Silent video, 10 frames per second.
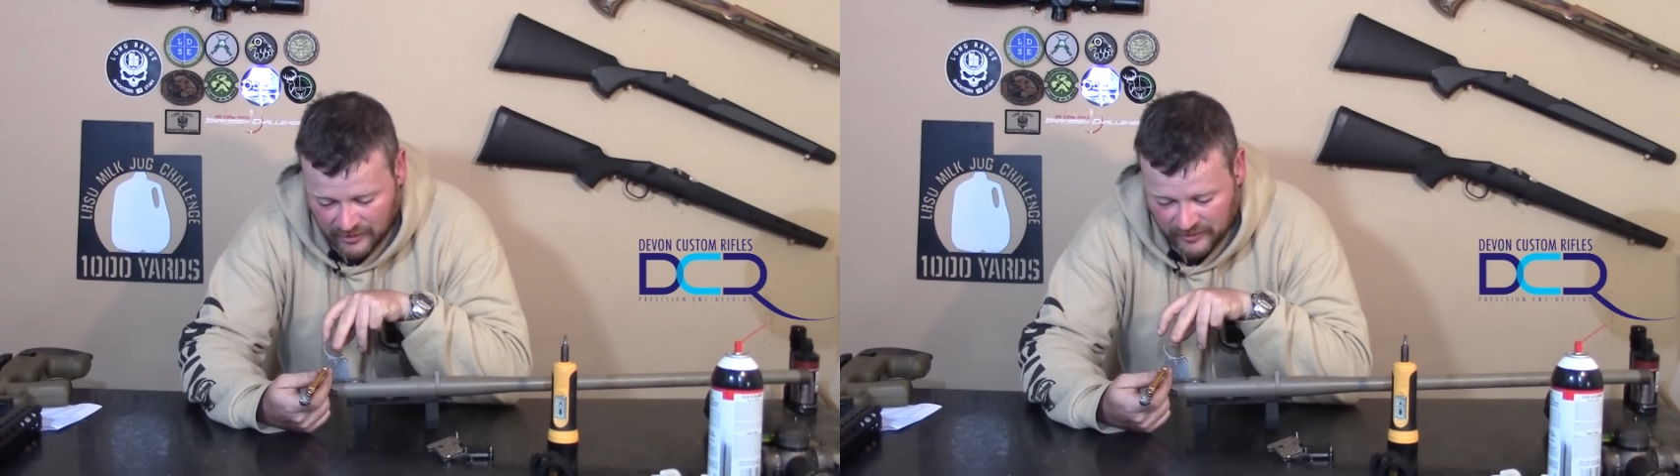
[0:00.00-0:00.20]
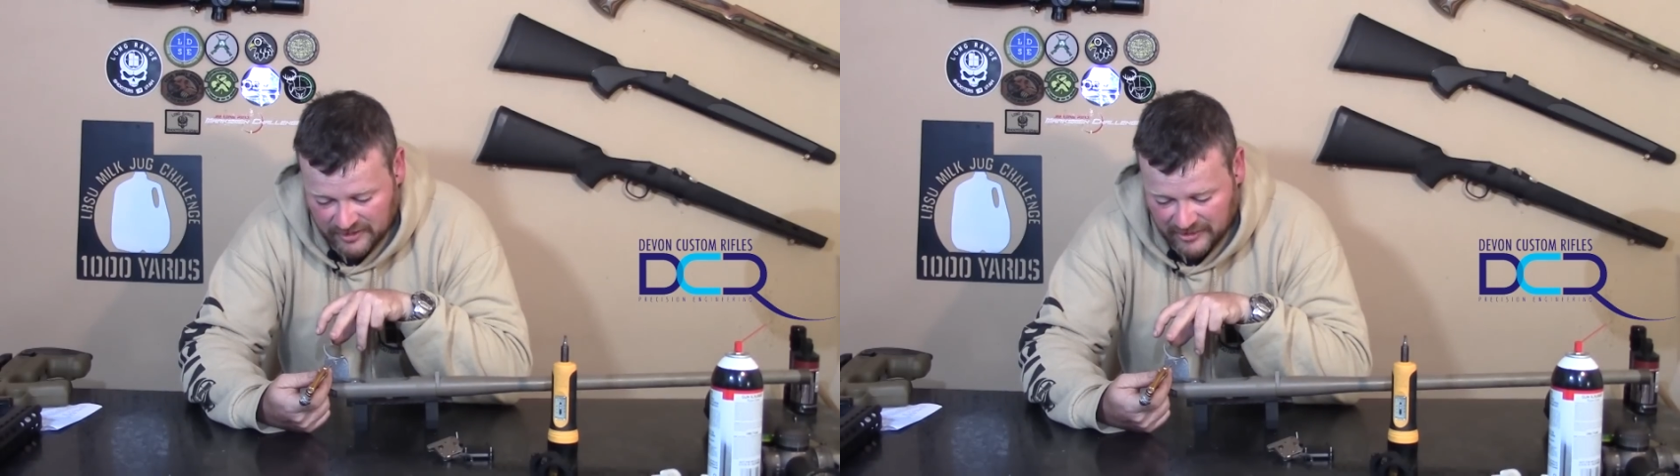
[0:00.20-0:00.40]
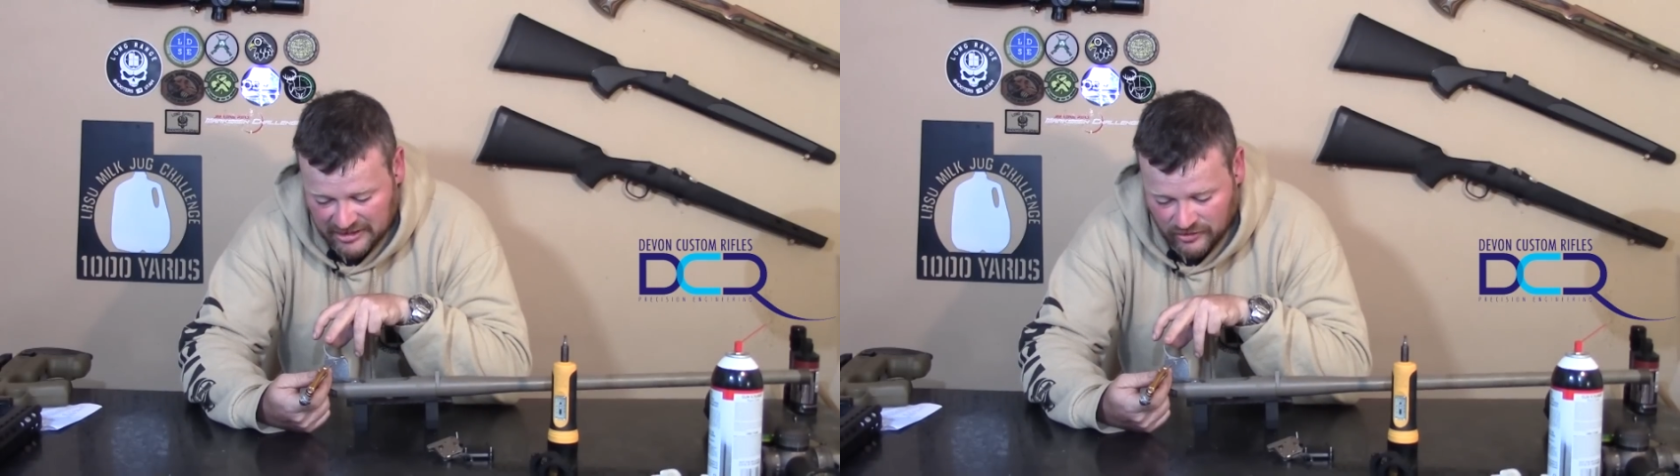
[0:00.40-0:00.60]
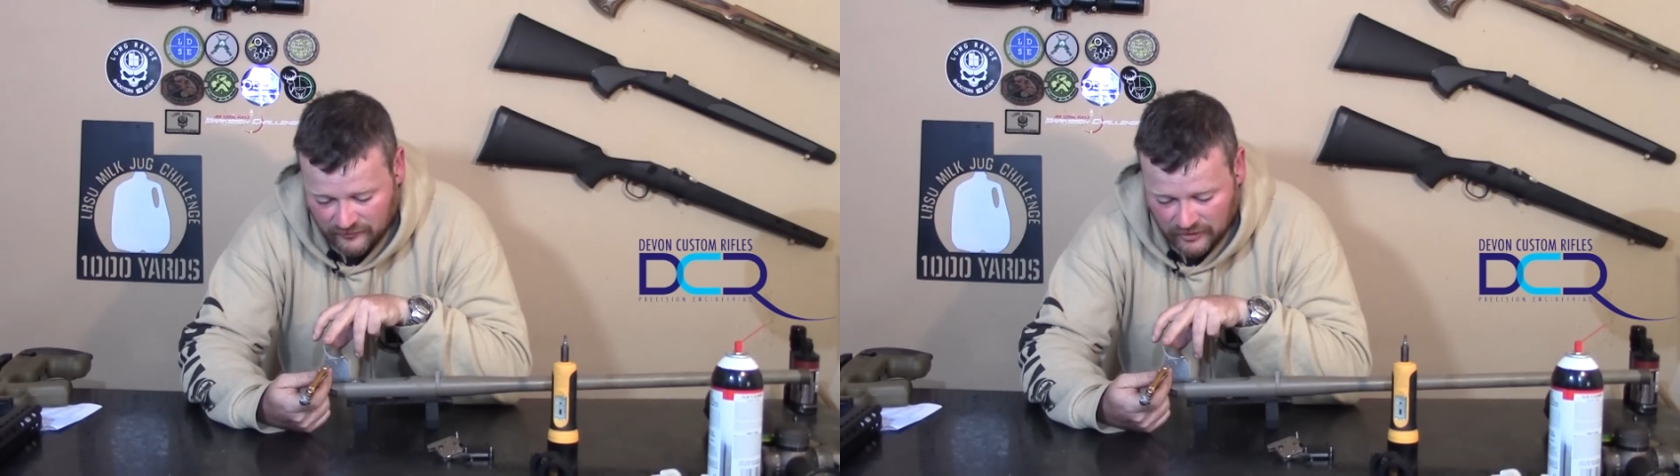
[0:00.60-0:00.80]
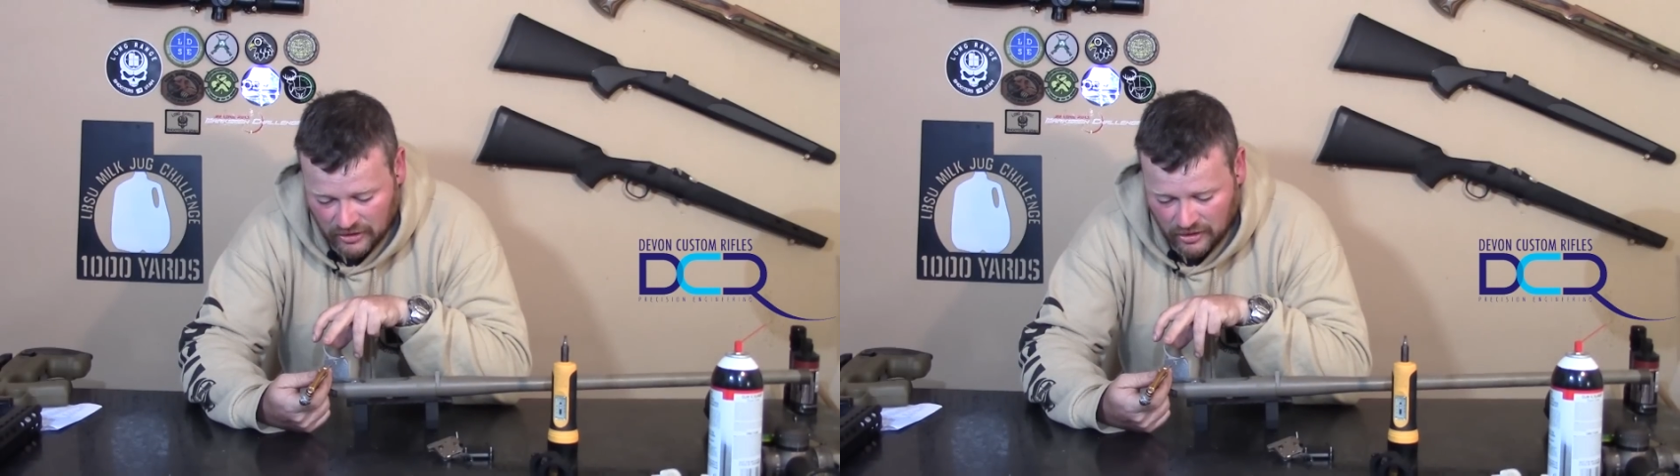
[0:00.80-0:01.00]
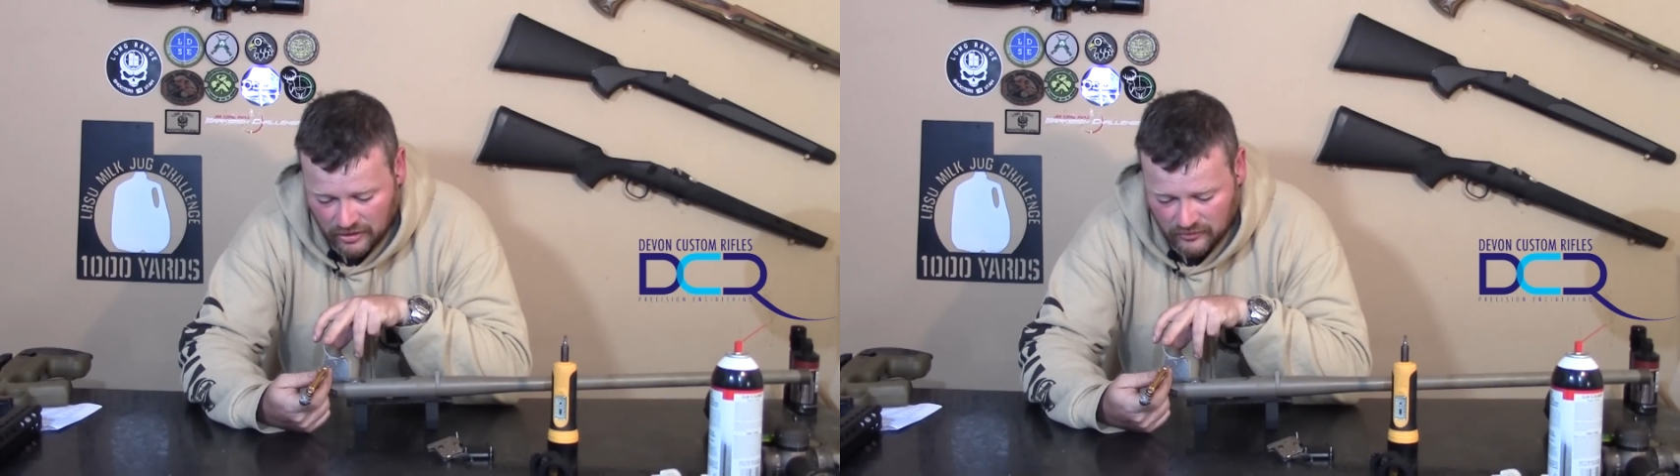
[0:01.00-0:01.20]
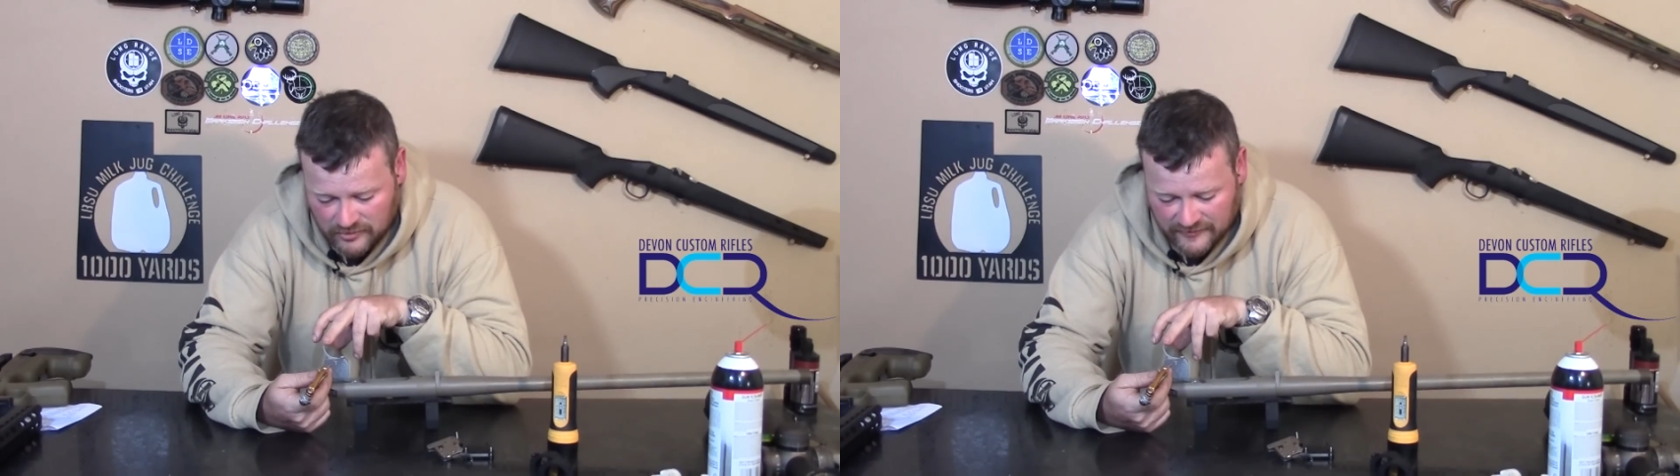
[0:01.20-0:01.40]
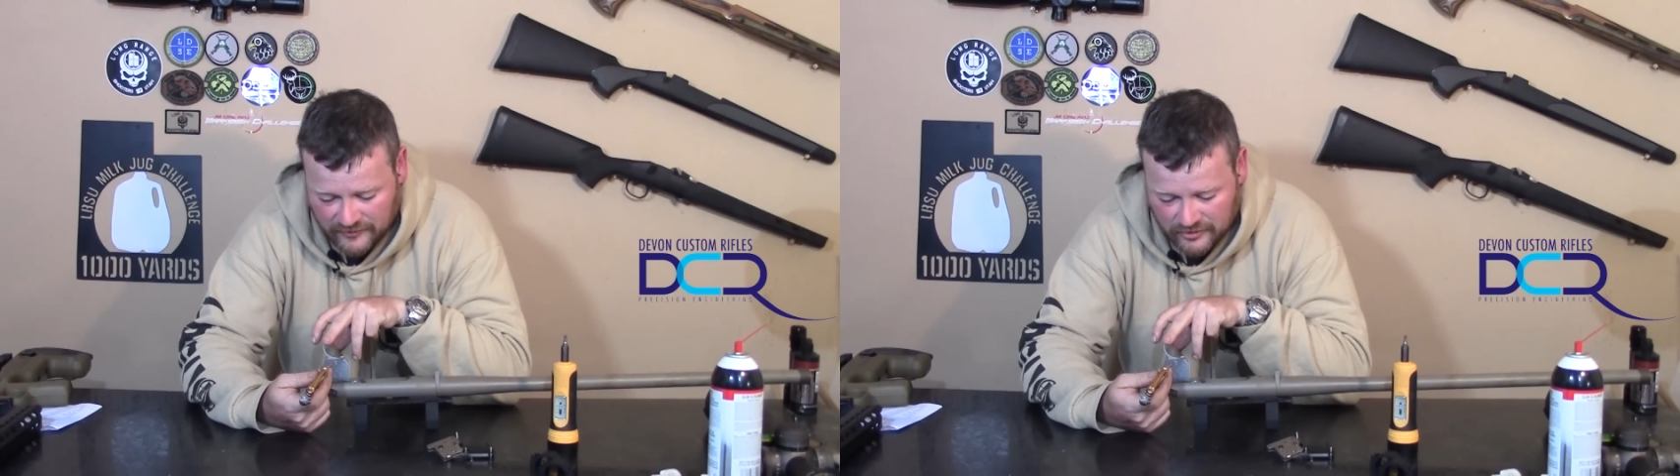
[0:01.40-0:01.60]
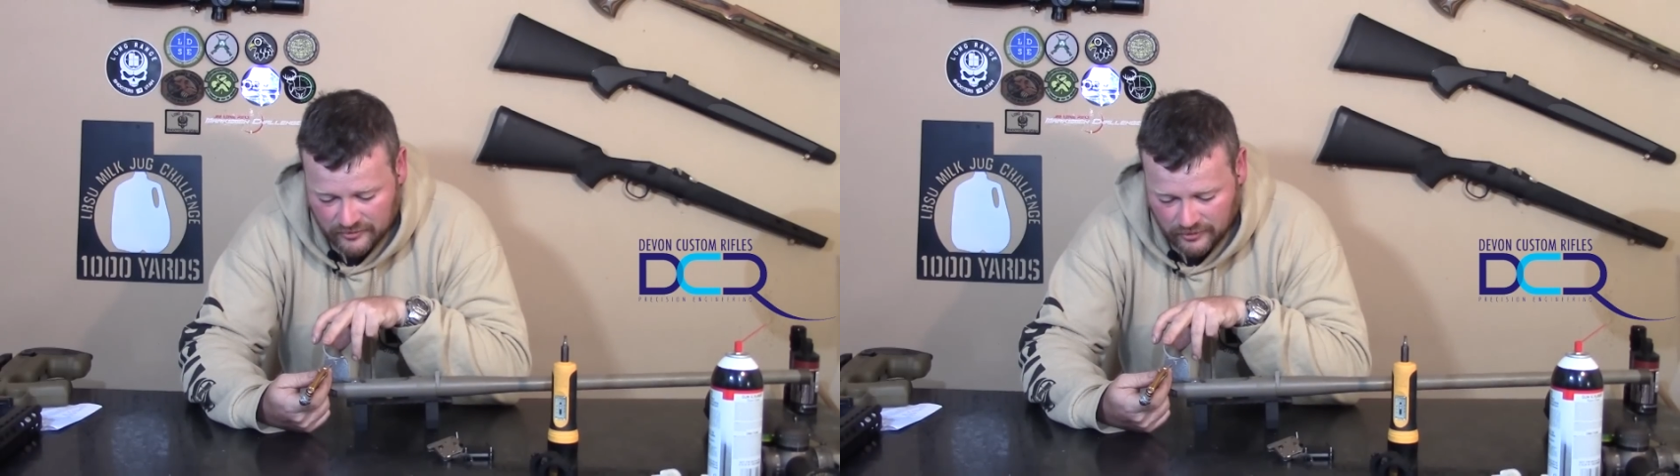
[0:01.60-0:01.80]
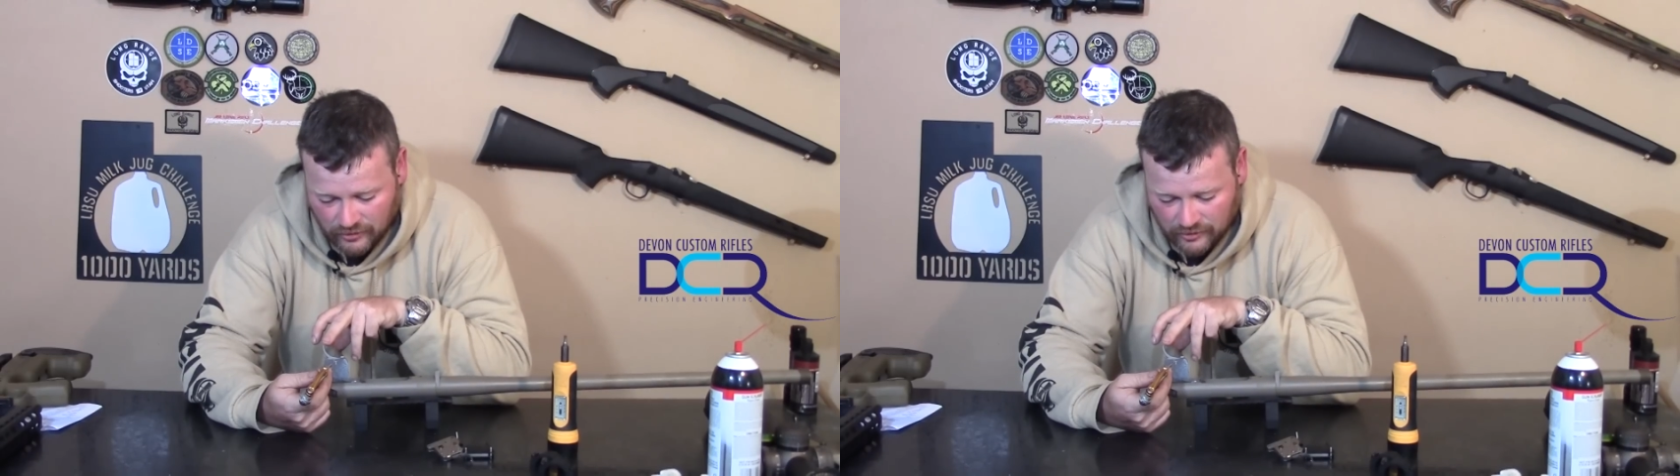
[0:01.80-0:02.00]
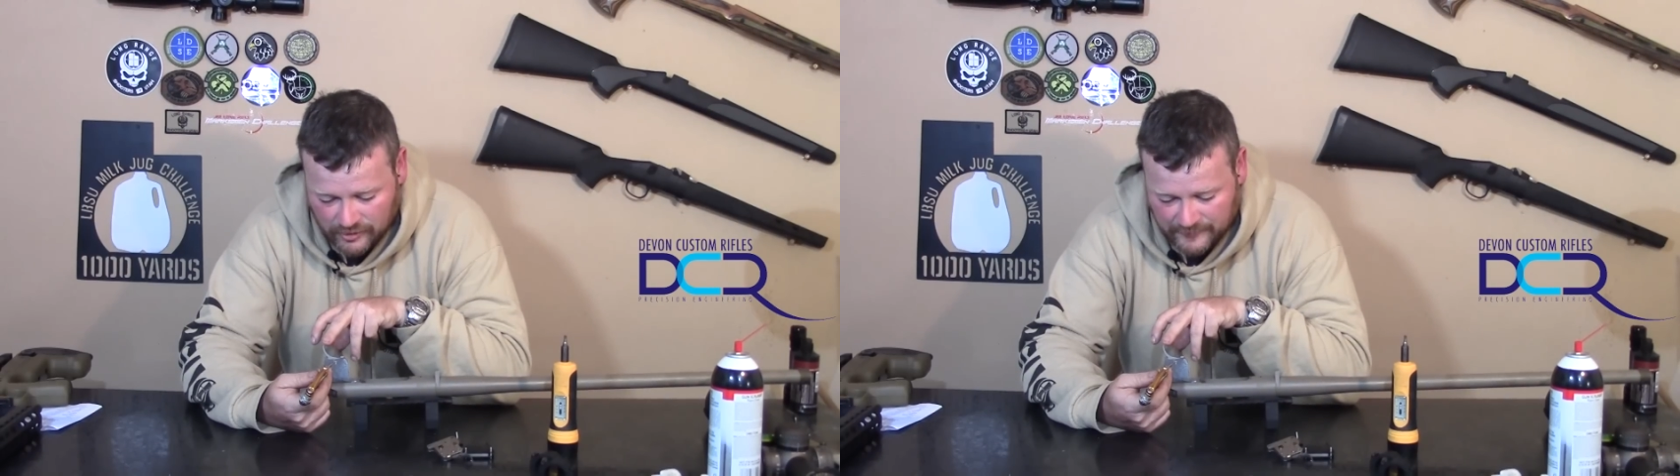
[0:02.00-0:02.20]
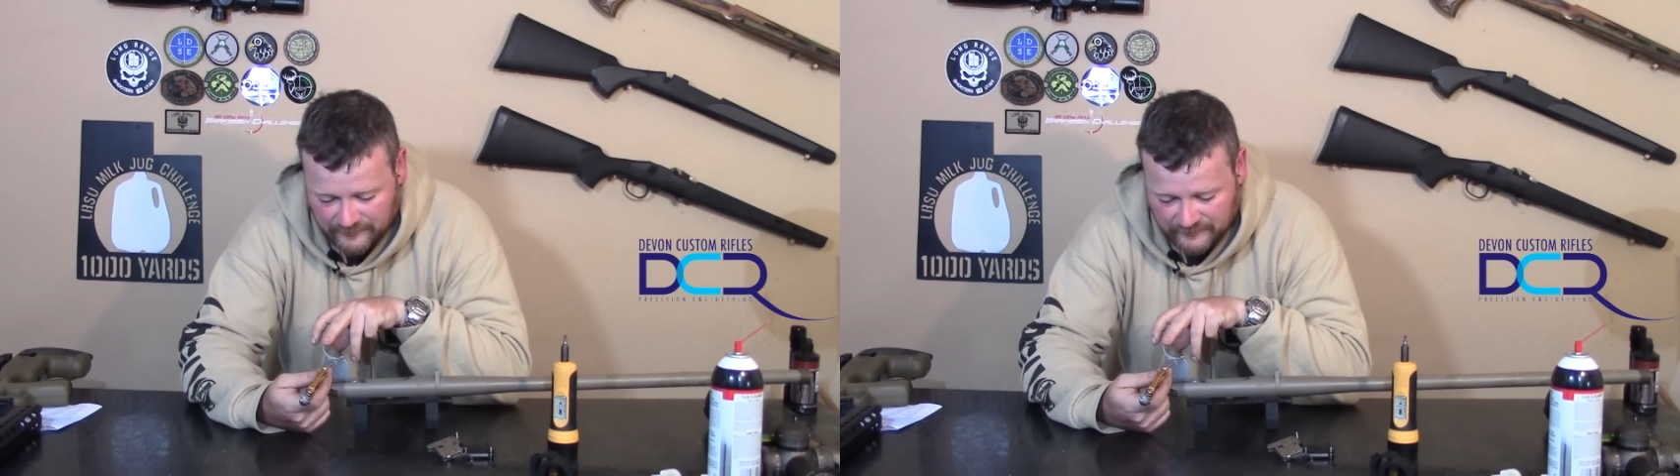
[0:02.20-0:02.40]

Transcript: which means you have loads of control